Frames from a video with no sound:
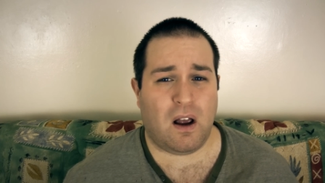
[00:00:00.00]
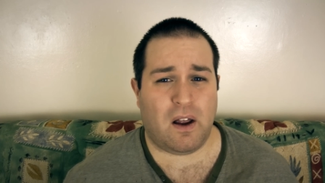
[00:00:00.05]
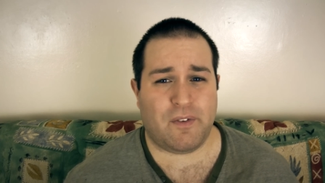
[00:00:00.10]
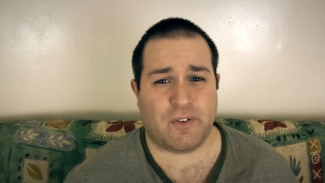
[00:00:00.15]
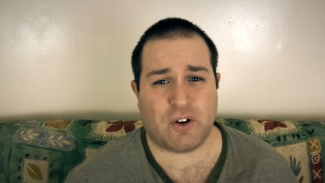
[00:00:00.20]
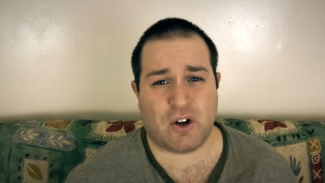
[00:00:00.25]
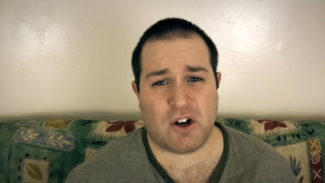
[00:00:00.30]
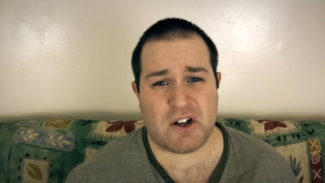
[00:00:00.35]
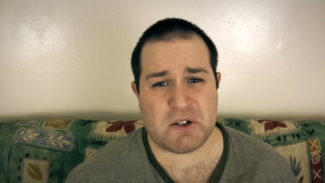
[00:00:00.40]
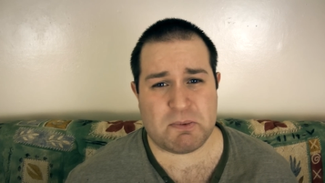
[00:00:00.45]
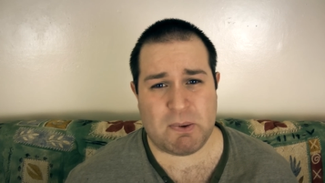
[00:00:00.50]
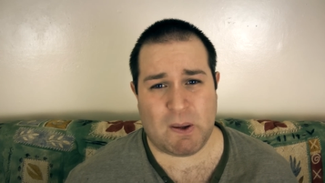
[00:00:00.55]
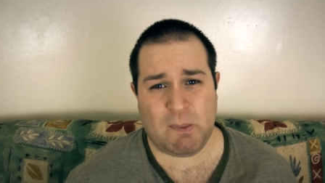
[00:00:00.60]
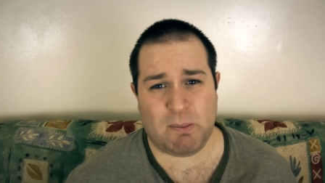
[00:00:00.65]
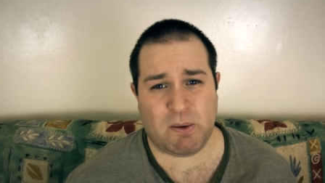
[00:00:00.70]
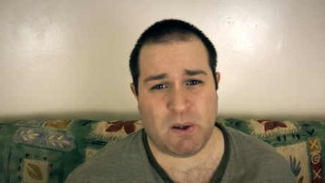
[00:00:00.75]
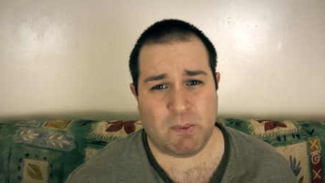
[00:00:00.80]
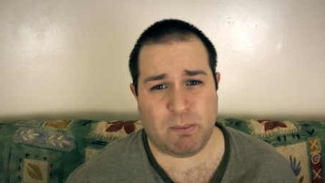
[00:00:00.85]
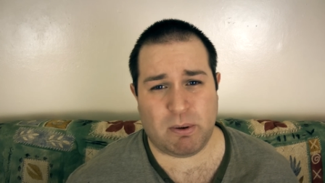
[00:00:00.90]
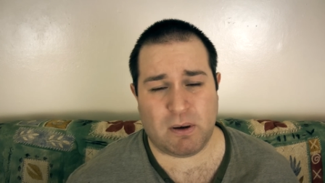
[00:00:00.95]
of course
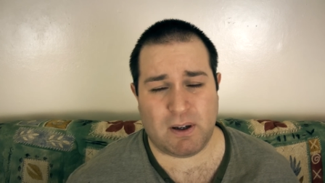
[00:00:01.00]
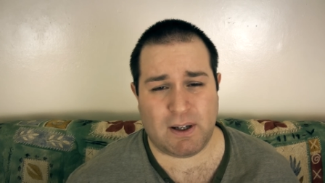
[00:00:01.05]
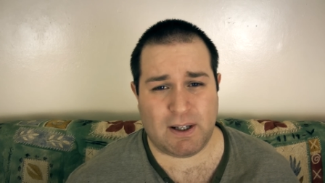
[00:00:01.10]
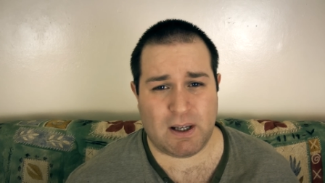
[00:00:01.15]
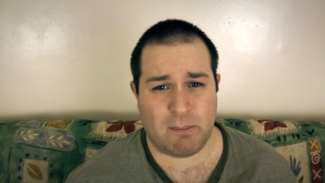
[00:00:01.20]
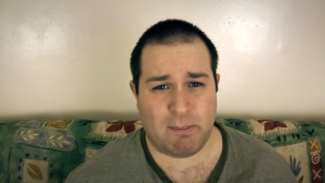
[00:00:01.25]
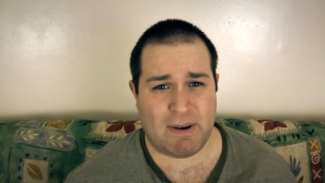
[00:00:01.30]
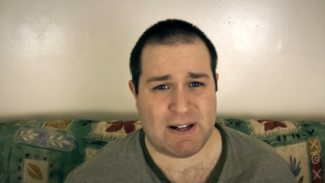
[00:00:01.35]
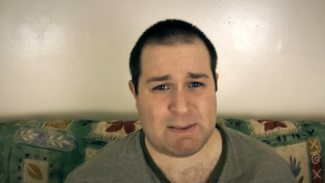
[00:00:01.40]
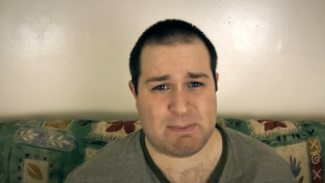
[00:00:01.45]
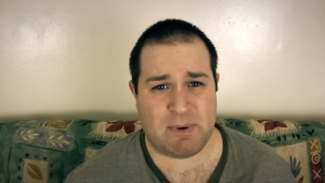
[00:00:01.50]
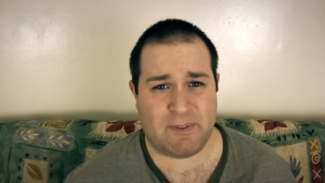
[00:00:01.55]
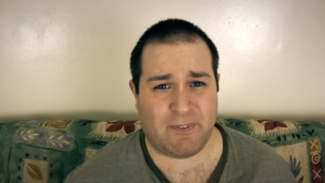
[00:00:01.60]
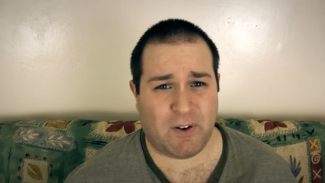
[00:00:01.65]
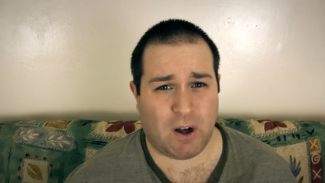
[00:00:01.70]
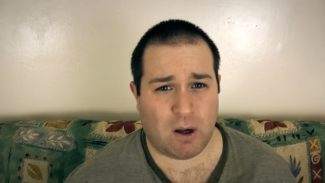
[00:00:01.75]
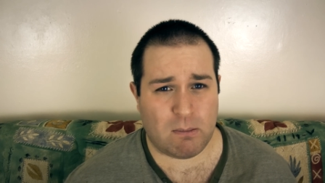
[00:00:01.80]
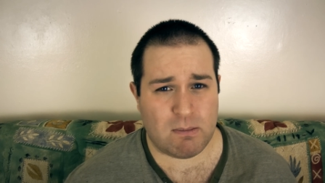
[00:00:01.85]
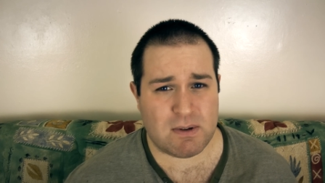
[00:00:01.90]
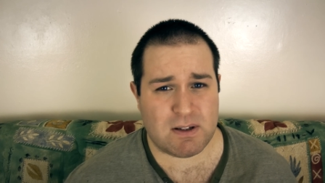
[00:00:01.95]
people who put in the best
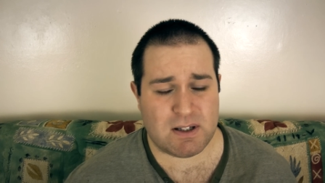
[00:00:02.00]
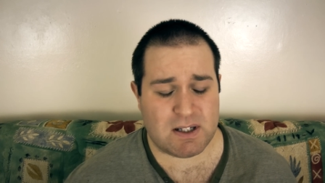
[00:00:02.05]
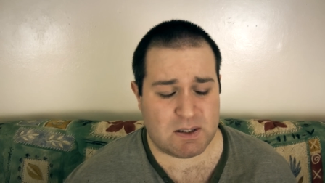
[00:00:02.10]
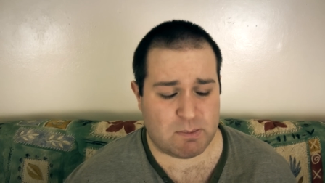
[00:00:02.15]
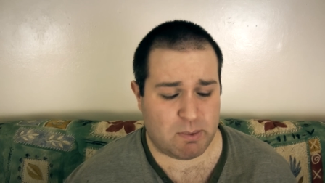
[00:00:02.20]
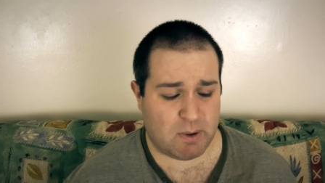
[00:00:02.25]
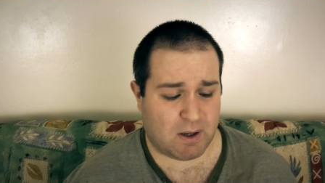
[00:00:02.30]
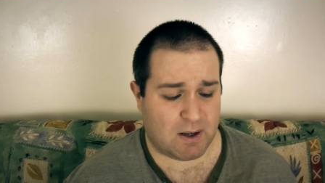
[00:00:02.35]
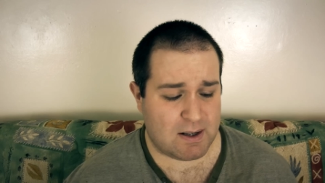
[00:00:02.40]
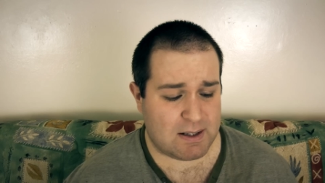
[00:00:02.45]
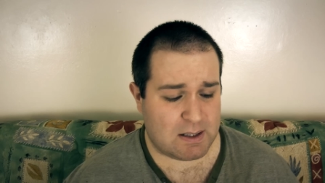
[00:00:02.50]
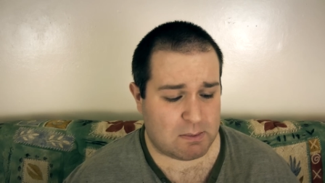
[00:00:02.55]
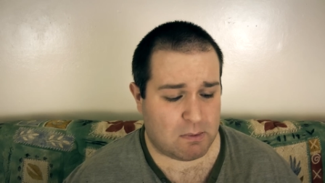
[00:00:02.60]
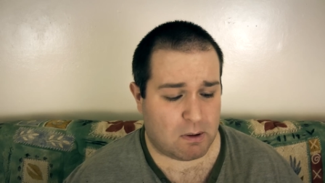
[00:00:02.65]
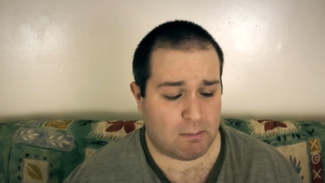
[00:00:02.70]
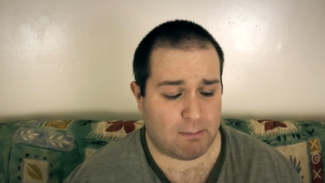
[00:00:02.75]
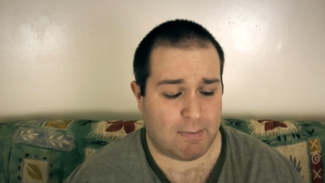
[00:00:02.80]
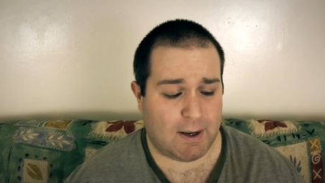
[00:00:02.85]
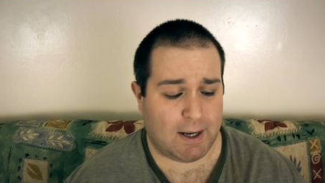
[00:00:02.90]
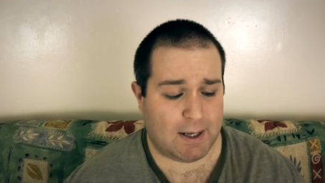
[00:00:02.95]
performances because I
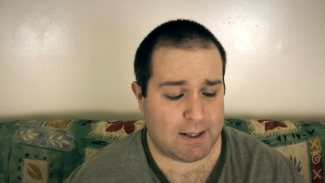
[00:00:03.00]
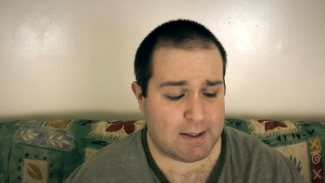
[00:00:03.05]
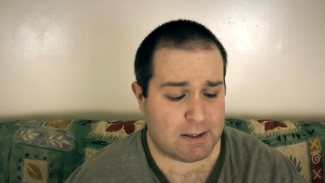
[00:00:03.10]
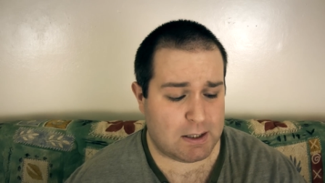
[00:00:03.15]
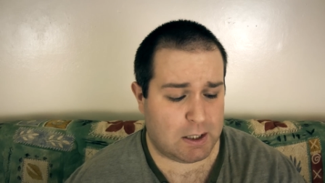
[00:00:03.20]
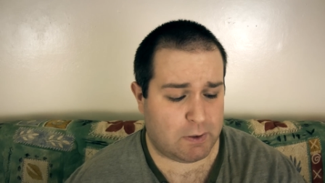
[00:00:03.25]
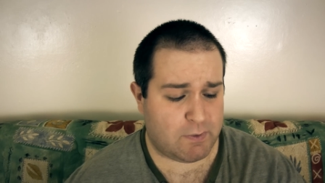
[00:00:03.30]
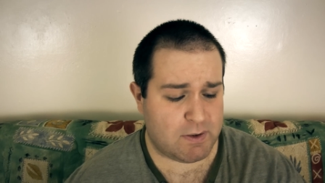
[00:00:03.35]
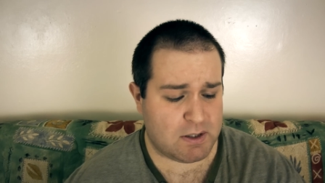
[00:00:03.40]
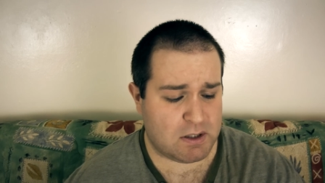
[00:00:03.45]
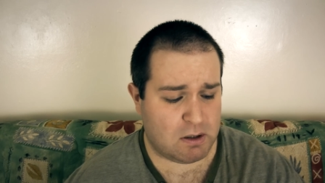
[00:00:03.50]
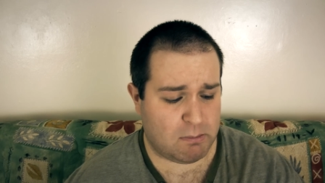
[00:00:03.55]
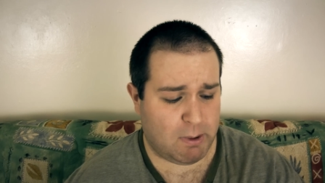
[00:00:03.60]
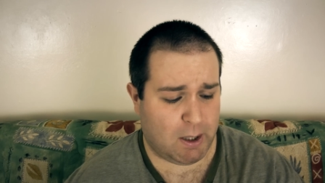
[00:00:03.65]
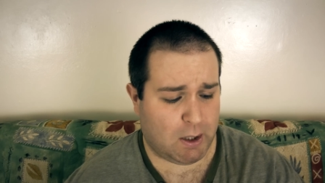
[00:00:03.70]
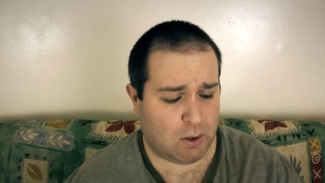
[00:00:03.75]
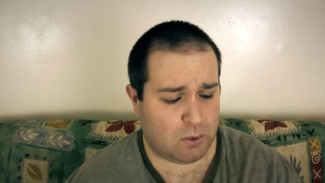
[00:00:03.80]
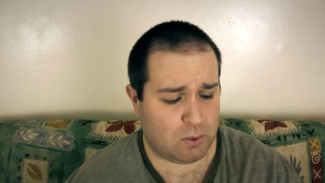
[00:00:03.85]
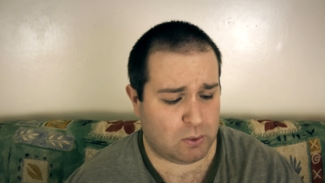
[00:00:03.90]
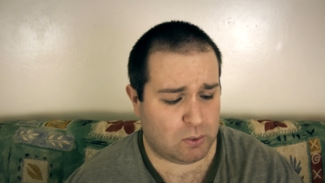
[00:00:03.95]
want my series to be
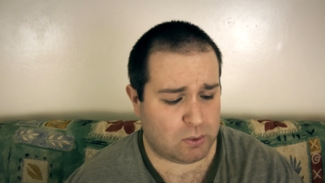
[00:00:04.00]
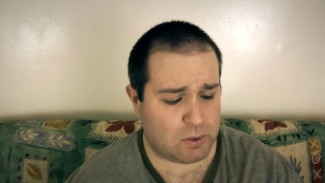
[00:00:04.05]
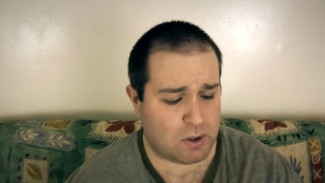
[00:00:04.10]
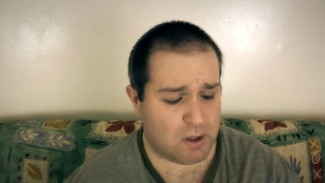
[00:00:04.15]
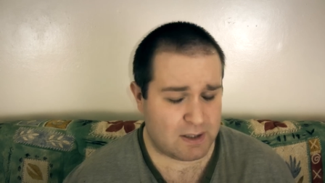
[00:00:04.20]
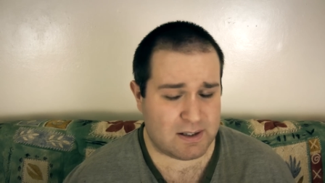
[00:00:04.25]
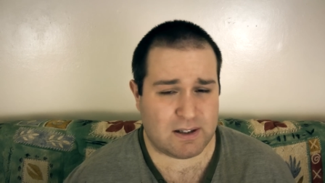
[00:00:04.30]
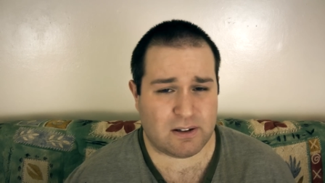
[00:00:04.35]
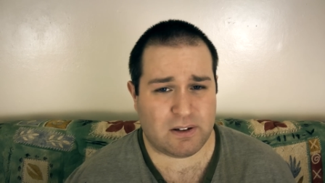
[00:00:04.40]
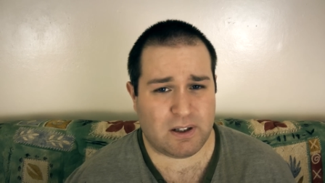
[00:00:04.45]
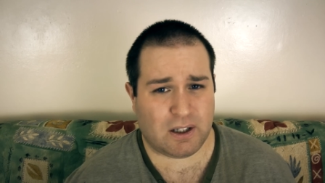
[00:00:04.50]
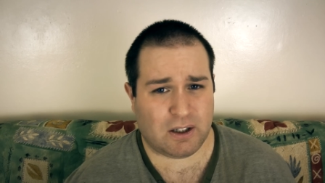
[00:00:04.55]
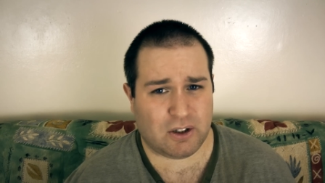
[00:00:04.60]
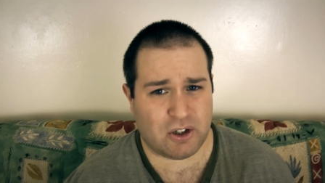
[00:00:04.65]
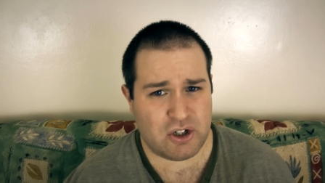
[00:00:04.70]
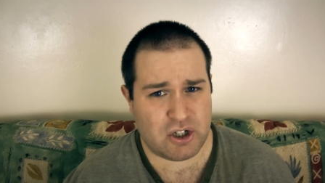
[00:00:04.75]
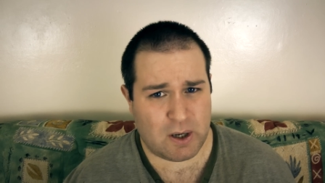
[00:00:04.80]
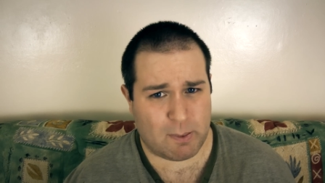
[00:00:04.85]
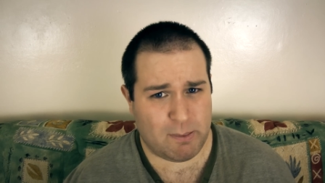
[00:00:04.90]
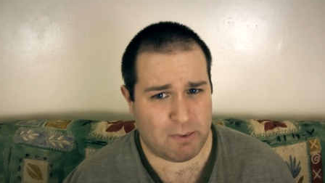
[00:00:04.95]
good. You still did a
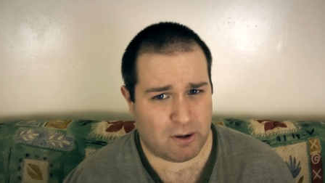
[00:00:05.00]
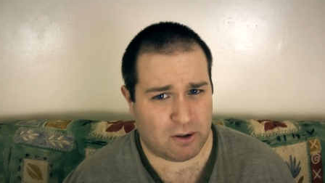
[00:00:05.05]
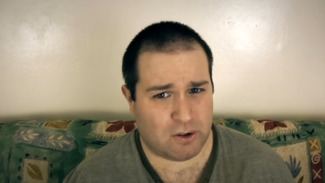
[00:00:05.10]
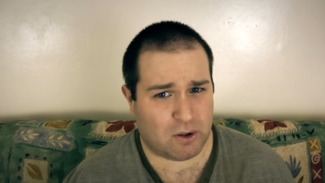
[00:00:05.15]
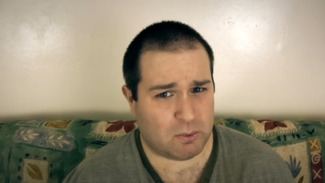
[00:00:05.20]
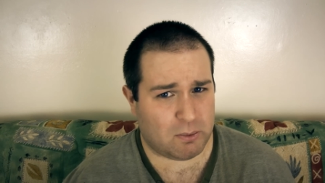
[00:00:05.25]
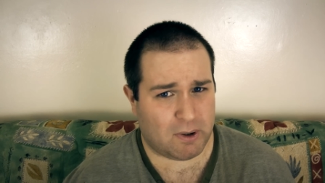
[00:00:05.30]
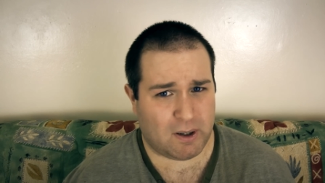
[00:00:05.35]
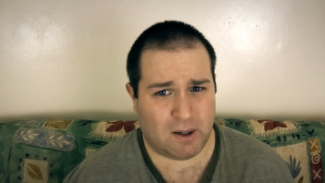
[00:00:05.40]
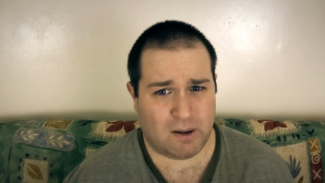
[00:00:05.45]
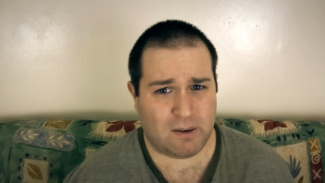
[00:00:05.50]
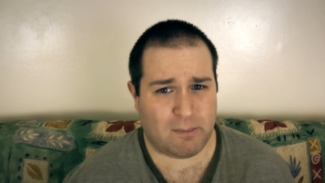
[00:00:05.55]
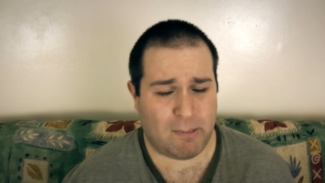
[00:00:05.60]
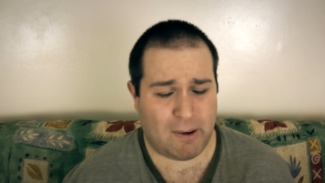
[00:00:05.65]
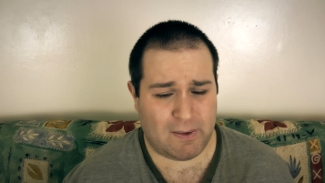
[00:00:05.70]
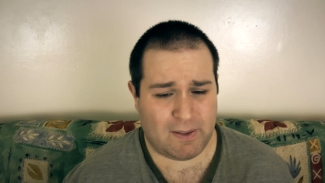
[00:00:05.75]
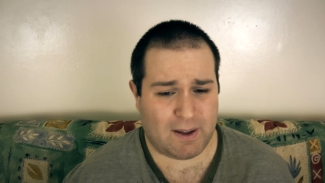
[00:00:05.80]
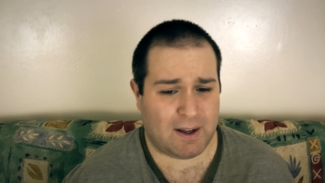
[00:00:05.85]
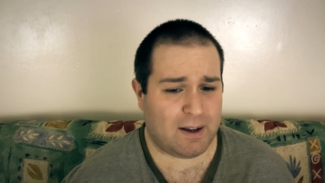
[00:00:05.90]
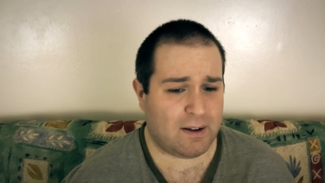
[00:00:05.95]
good job though, don't worry
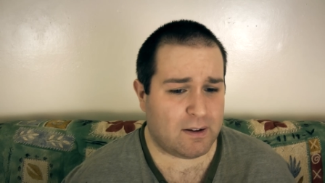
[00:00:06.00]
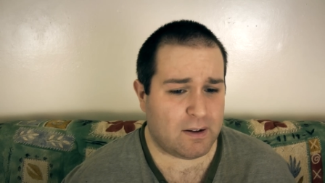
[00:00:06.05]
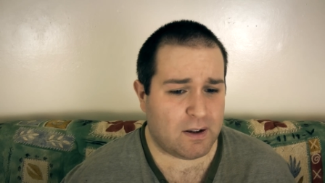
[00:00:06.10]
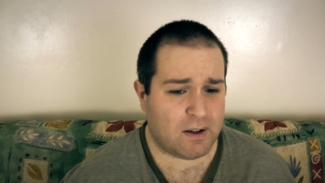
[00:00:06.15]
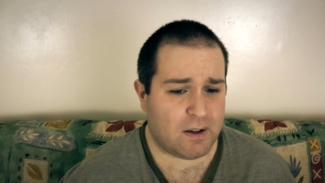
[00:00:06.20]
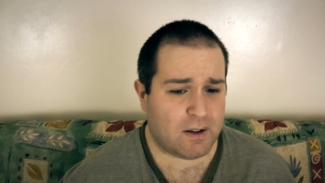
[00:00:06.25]
about that.